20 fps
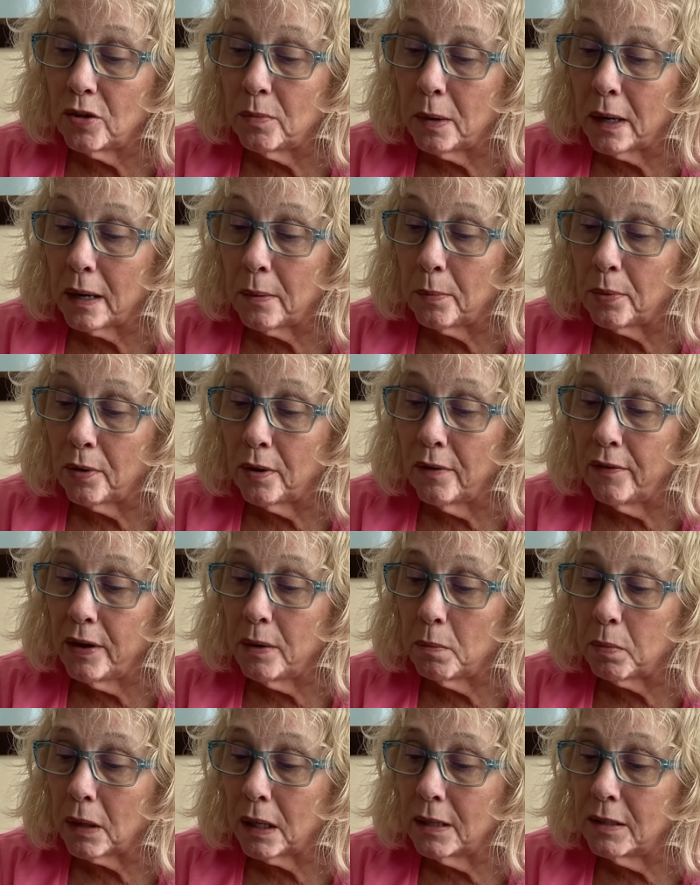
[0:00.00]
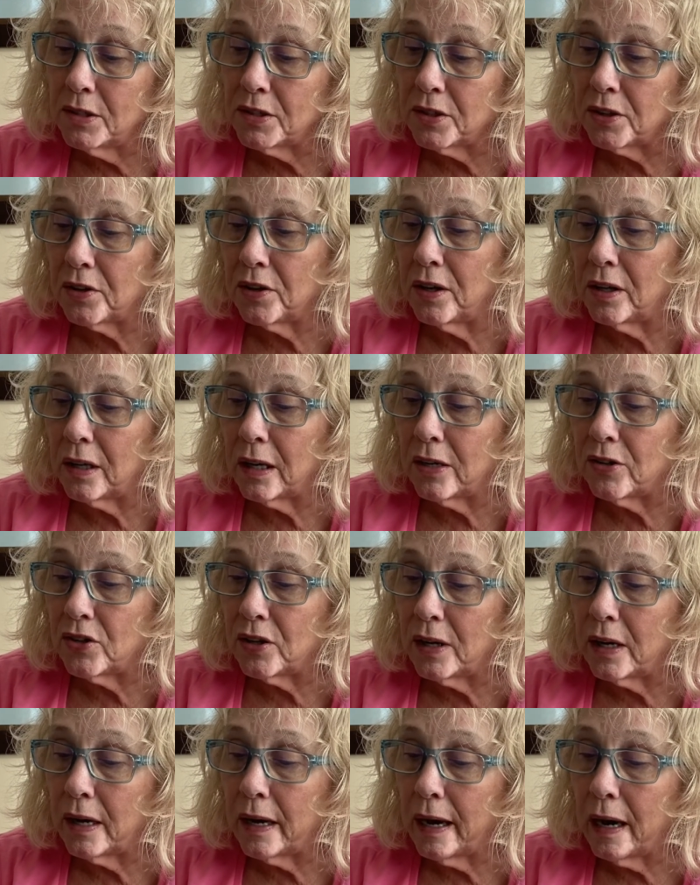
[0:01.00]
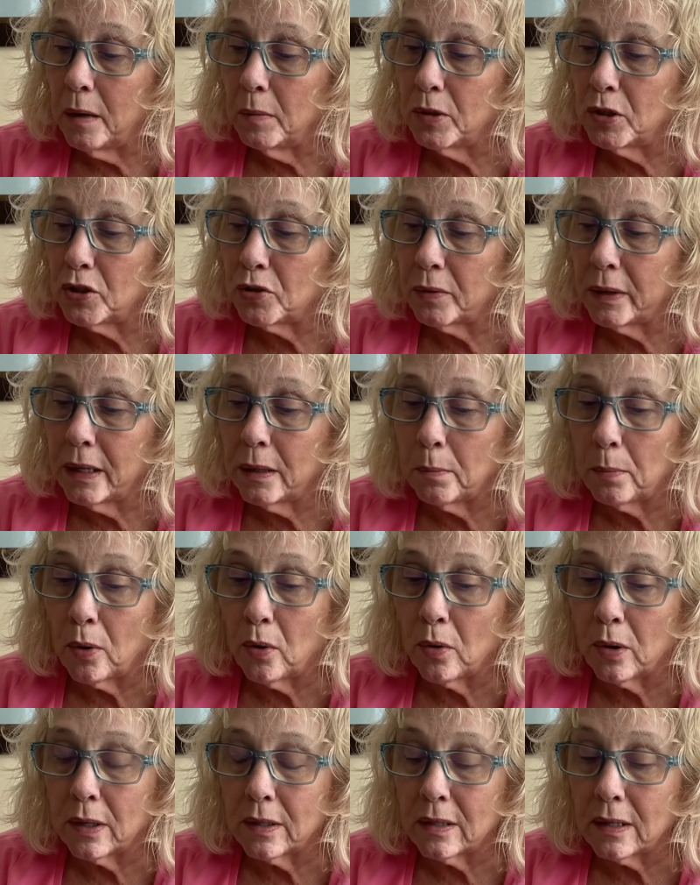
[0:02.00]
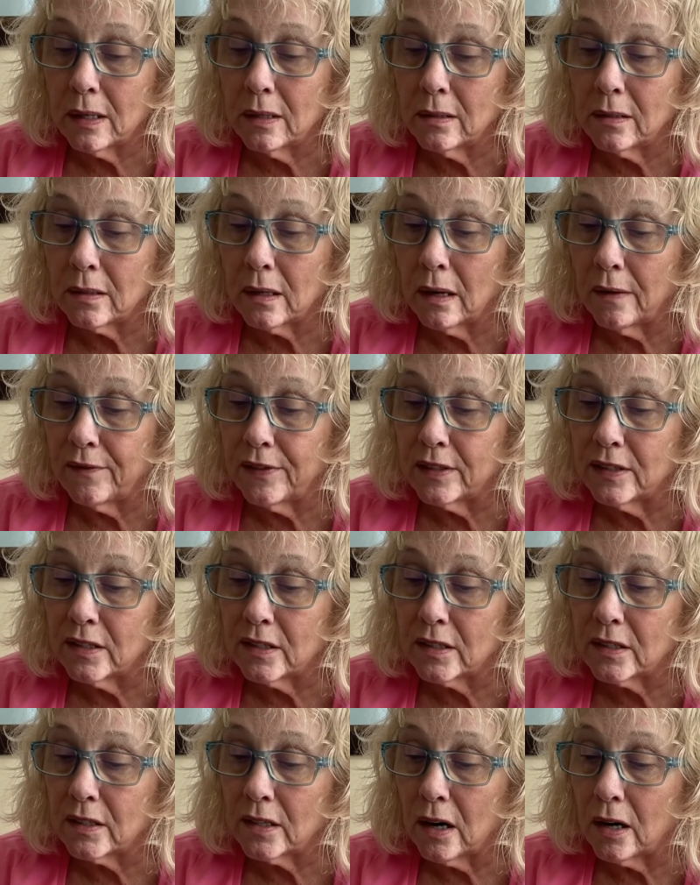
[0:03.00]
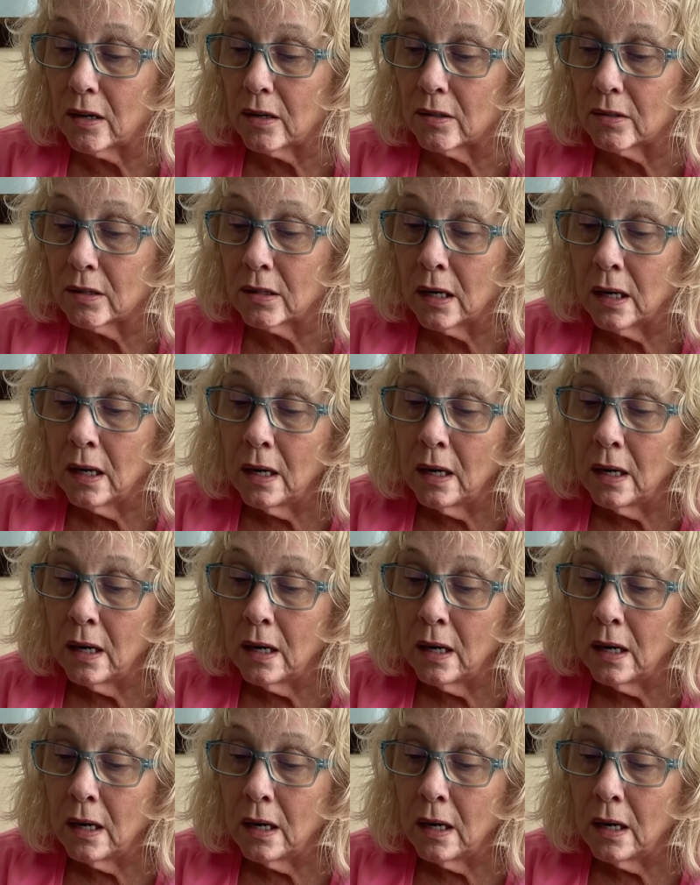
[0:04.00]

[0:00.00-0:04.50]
by improving blood circulation and helps shrink pores and soften scars.